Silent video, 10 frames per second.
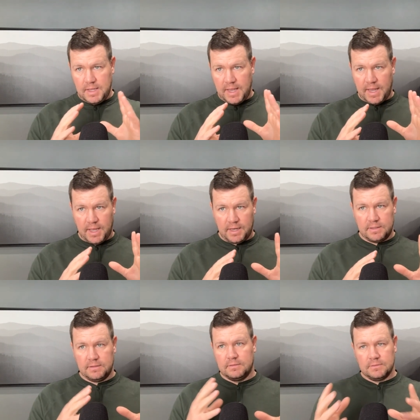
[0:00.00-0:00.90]

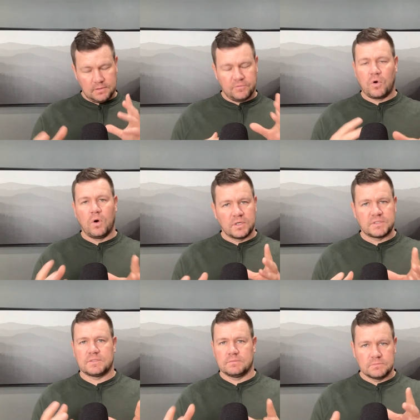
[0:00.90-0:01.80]
And of
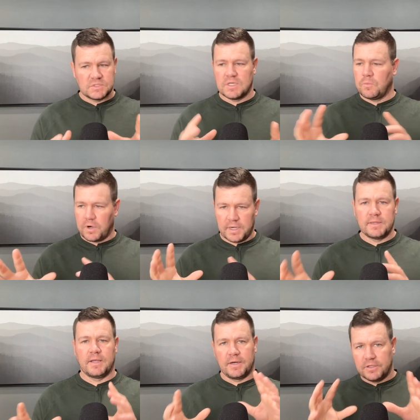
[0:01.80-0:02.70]
course, somewhere
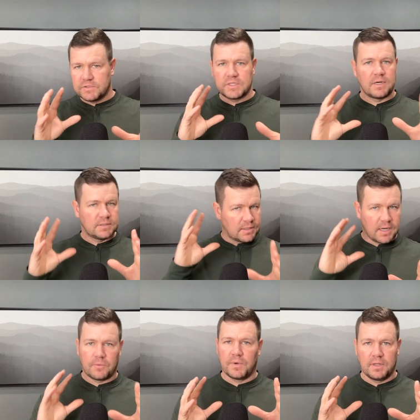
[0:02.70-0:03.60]
in there, you start to
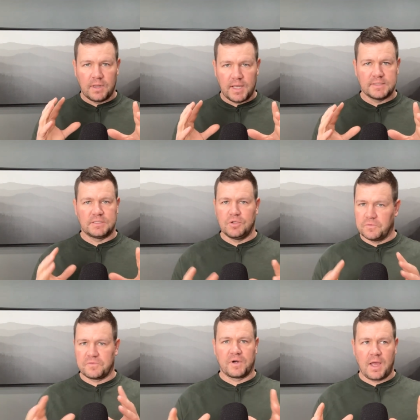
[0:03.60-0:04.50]
kind of realize
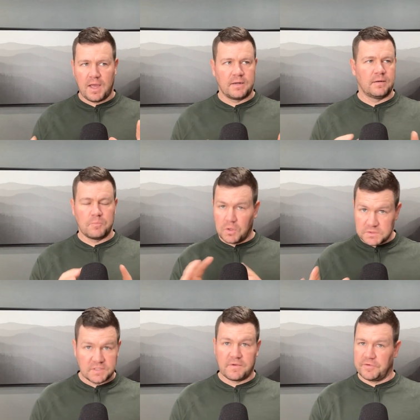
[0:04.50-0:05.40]
you've forgotten
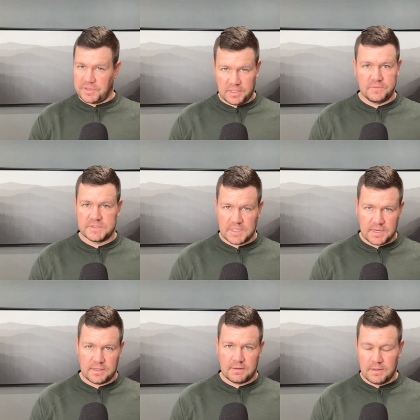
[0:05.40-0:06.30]
most of everything you've
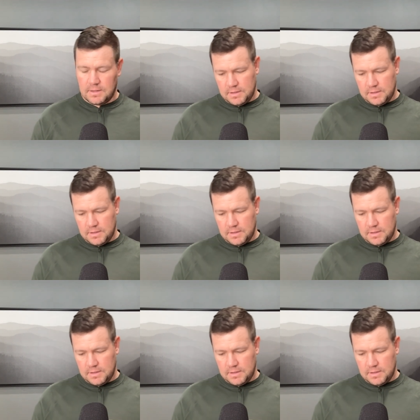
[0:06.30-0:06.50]
studied.